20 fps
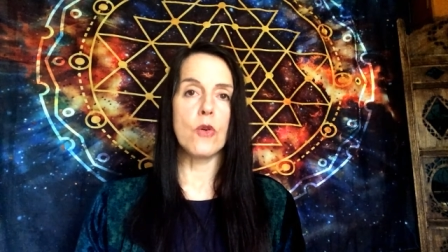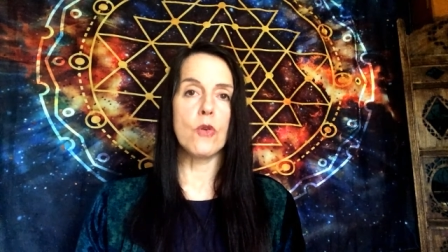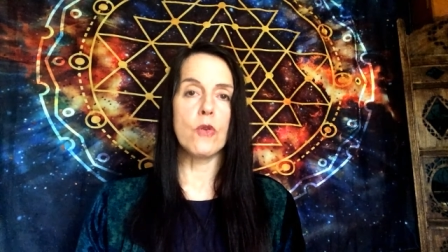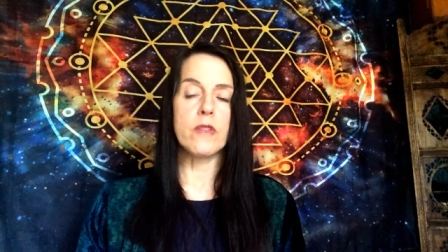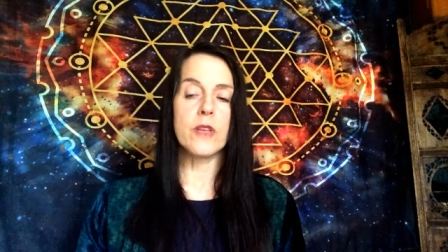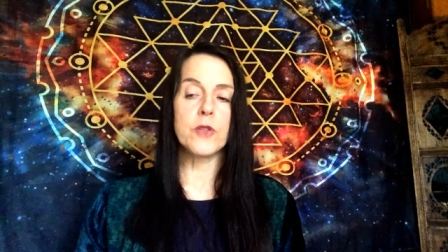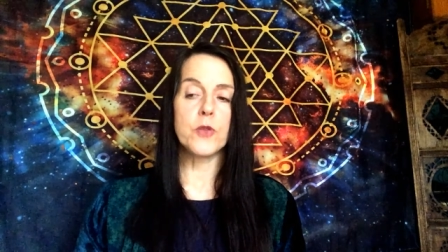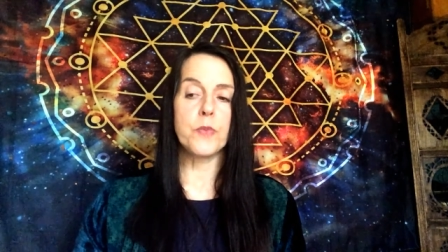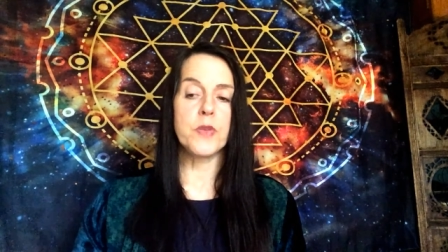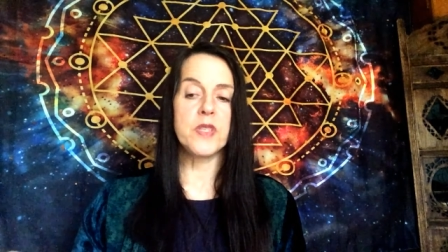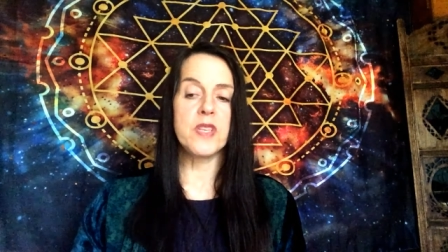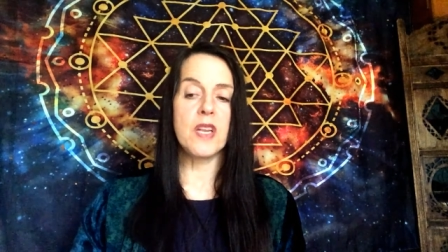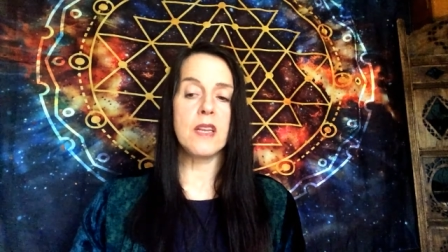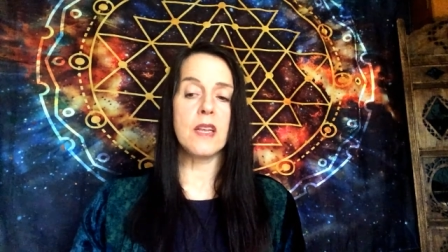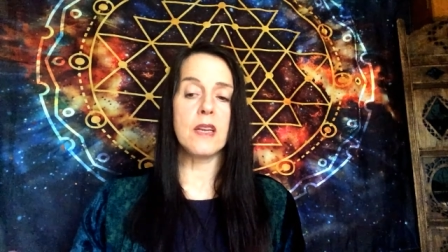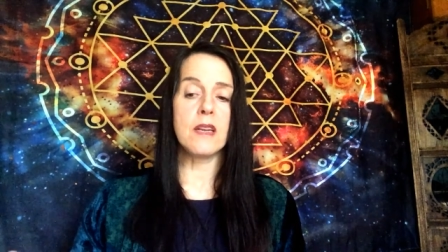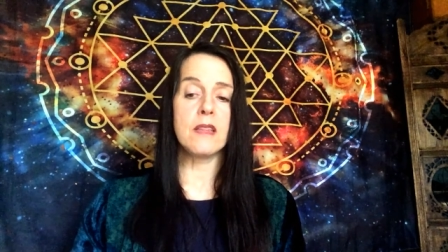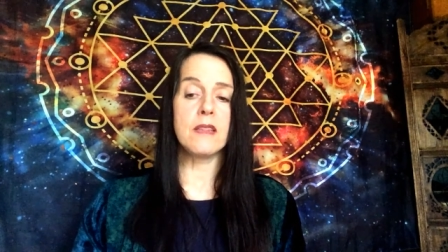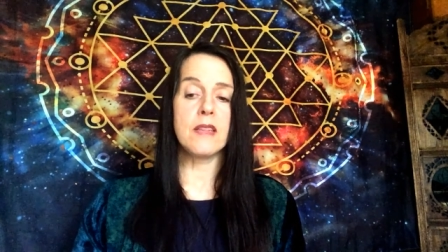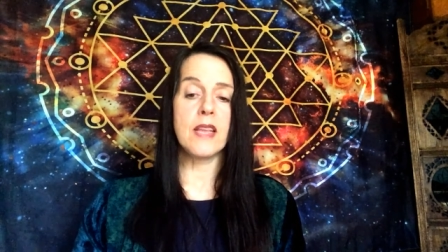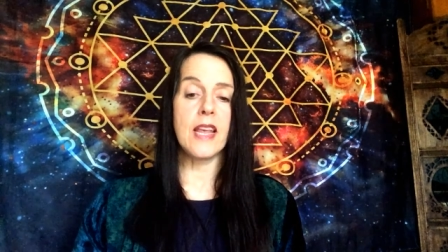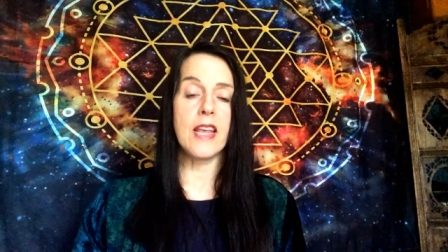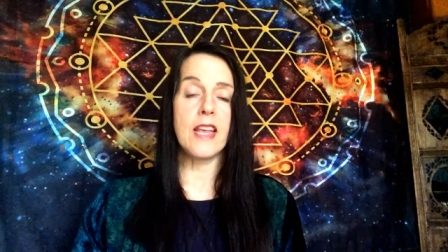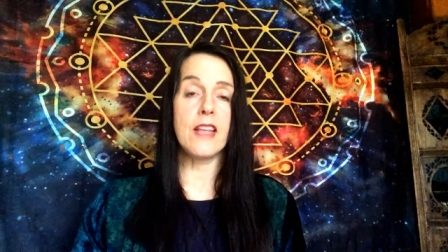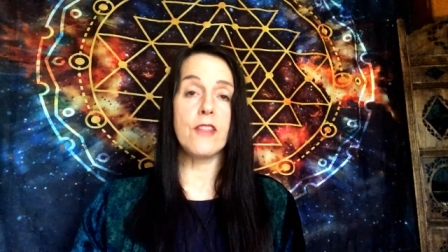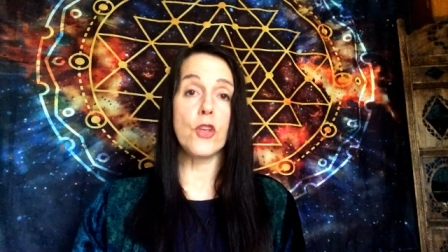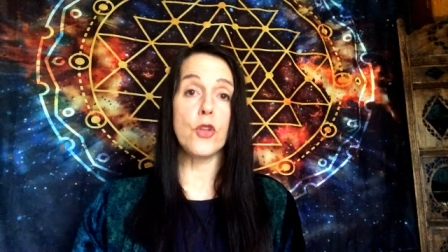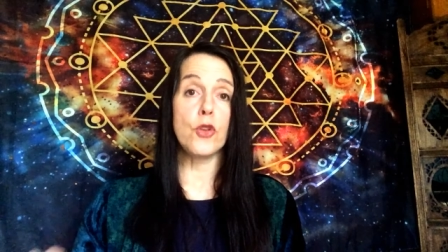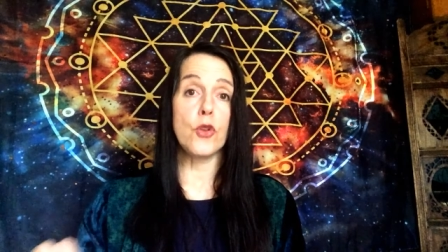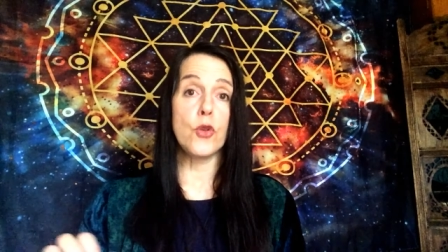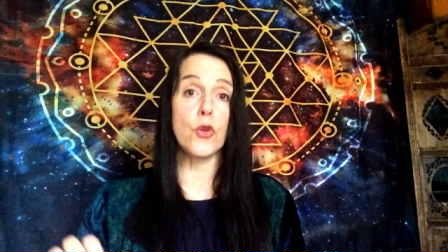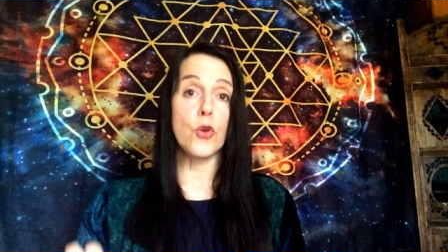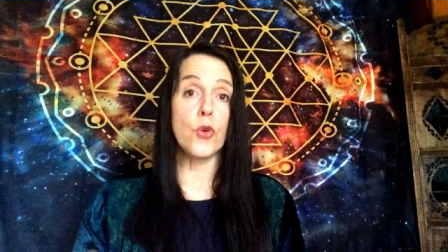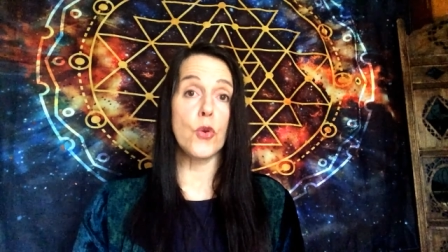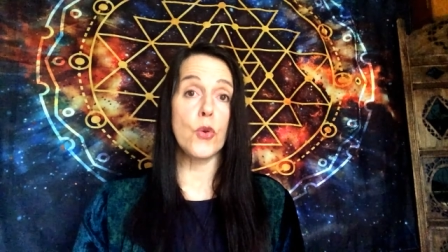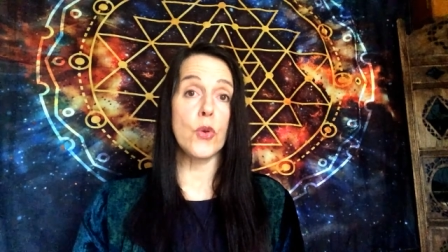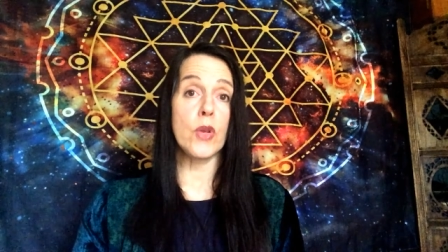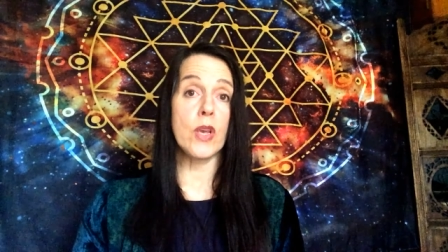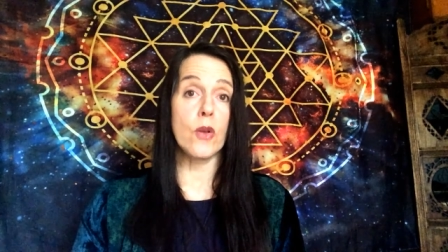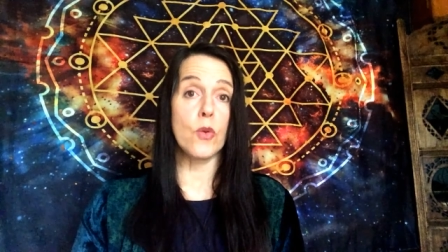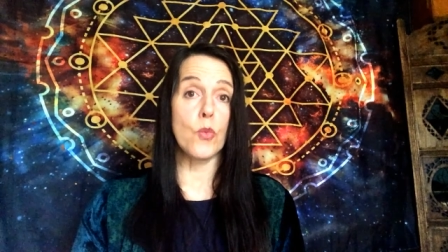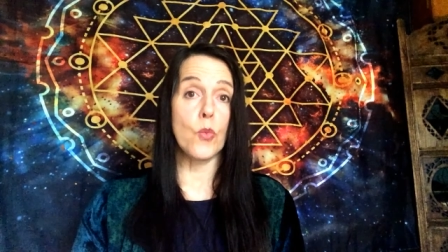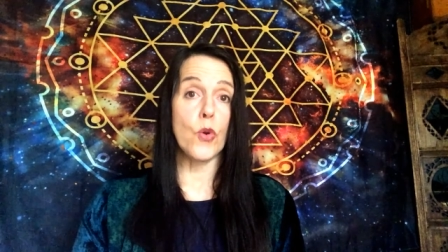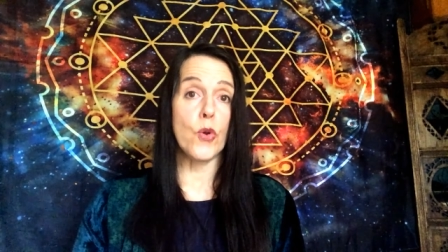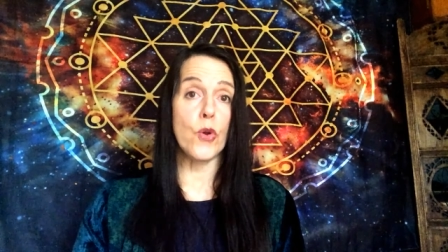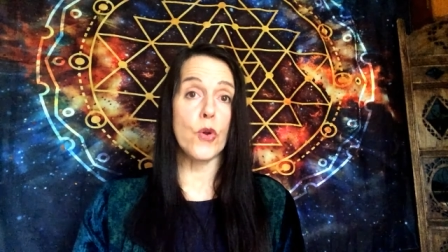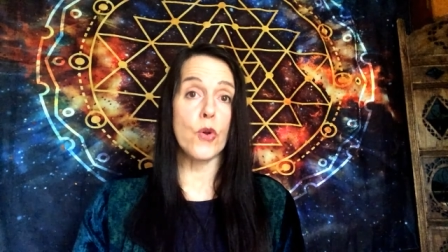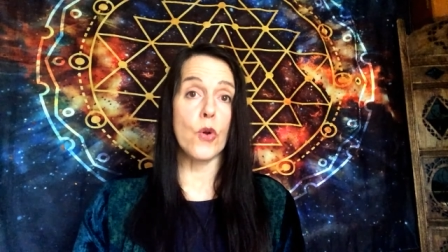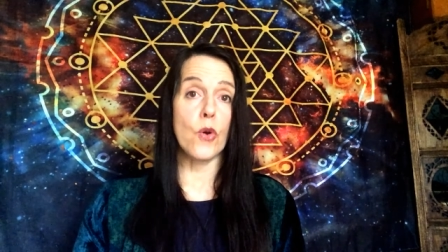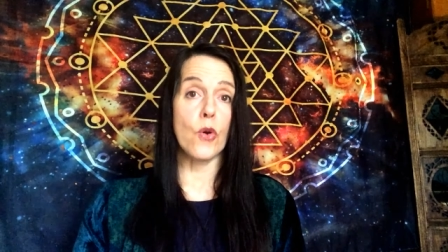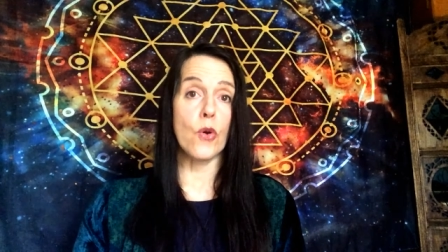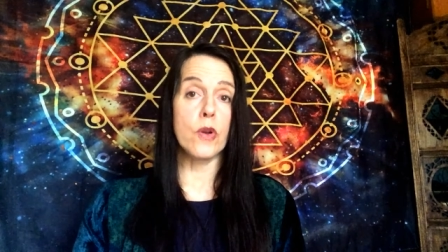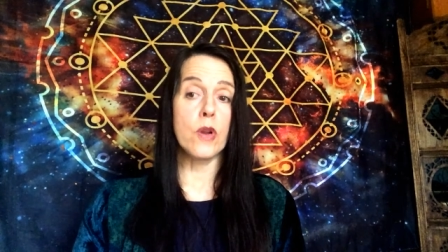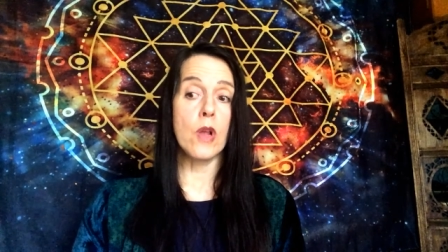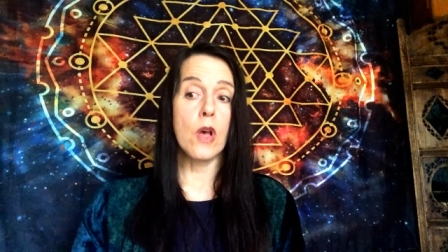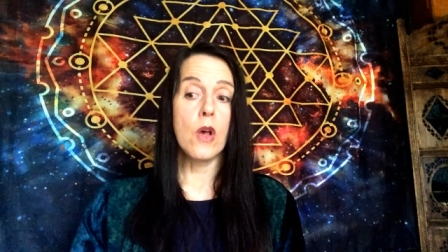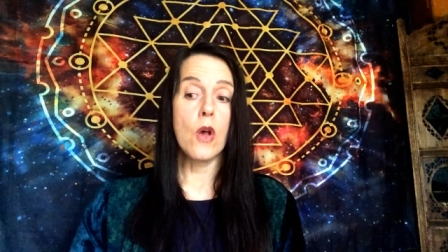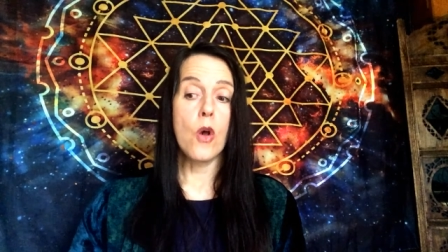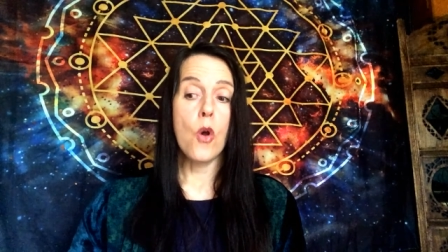or this particular thing here that you can work on